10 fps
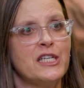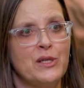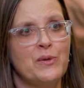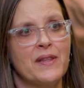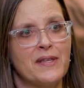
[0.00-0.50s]

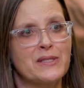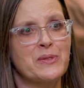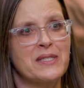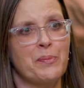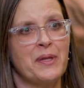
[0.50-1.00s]
knew that this
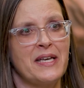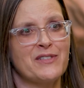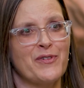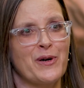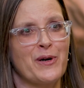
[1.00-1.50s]
was the
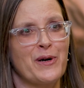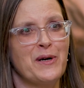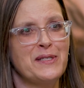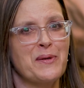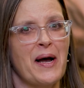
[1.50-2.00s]
place for
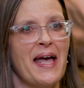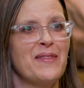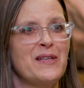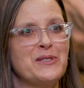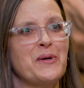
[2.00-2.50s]
her. So I
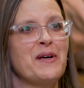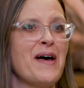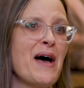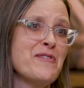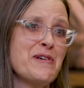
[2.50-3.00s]
had the joy of
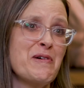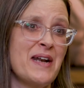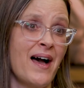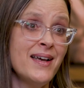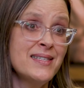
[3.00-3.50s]
having her
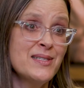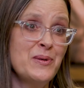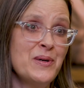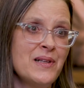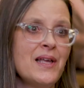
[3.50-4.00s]
in high
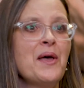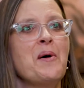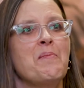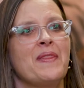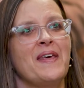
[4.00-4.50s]
school,
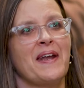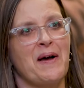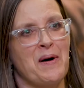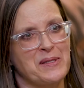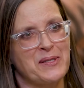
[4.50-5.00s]
but then I
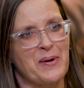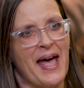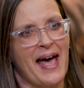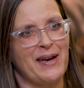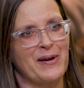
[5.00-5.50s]
also
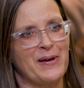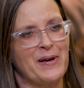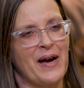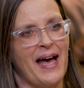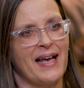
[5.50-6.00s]
had
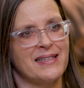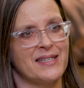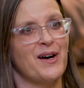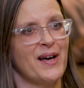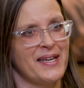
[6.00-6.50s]
her as
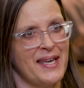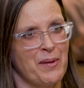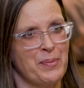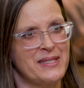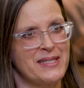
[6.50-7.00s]
an
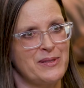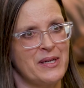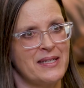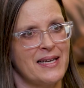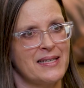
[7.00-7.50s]
on-campus
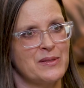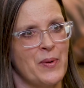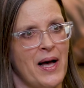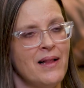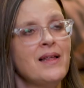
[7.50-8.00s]
student as
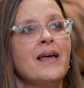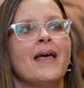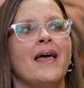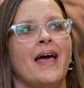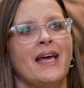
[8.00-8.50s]
well.
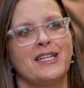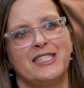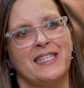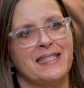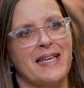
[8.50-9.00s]
And
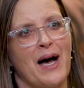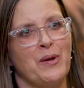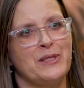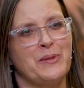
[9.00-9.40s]
she is out